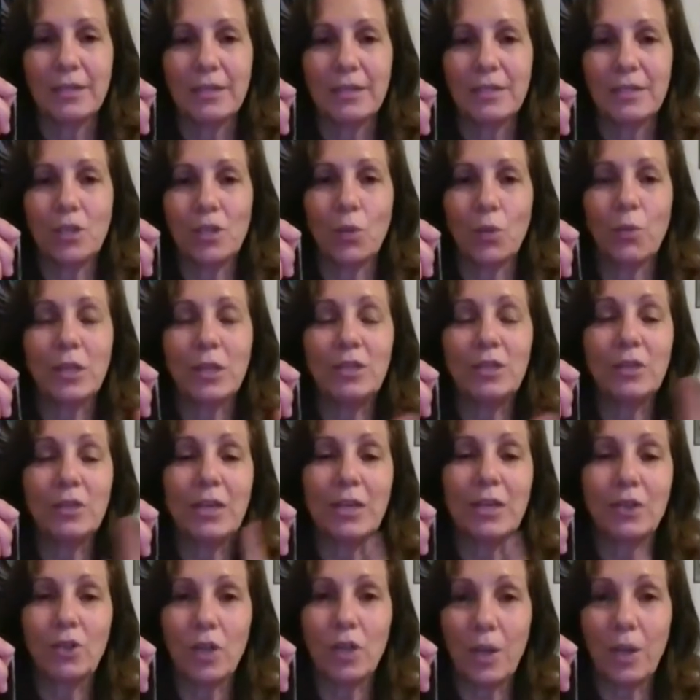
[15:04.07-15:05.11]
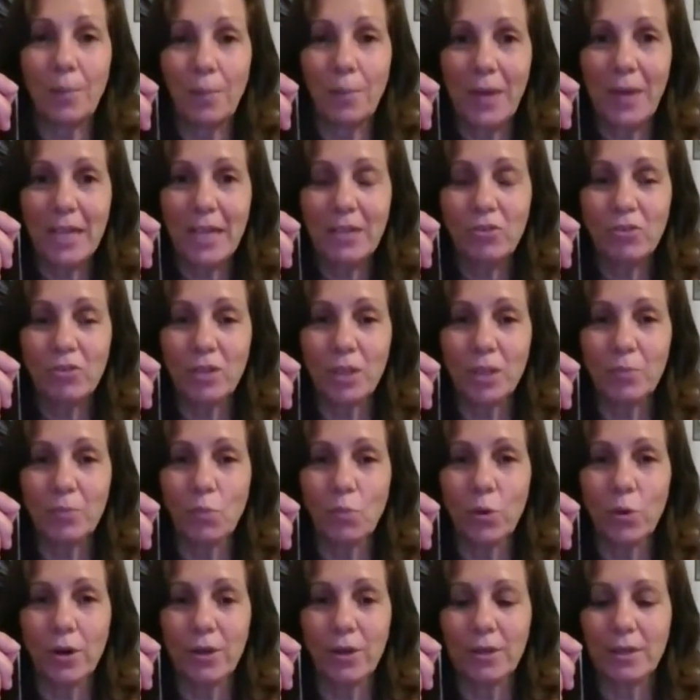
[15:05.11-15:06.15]
So when you get good at pendulum
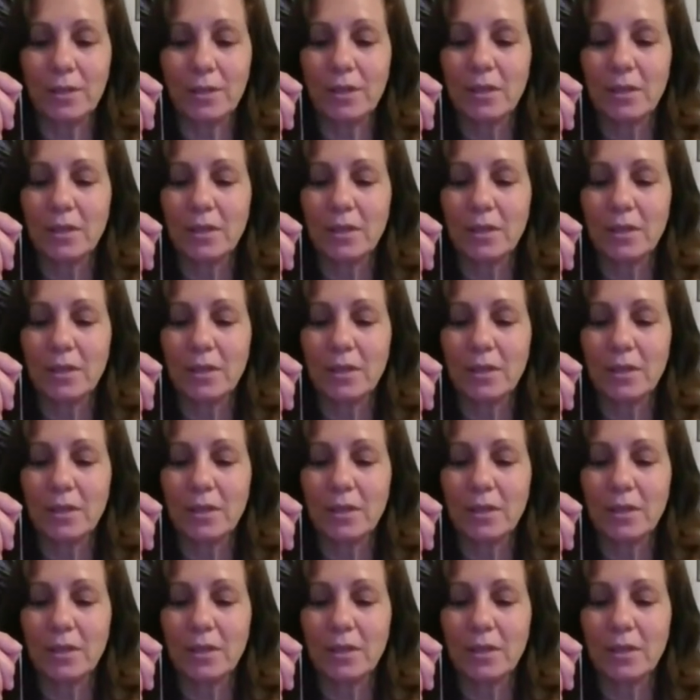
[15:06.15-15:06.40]
work,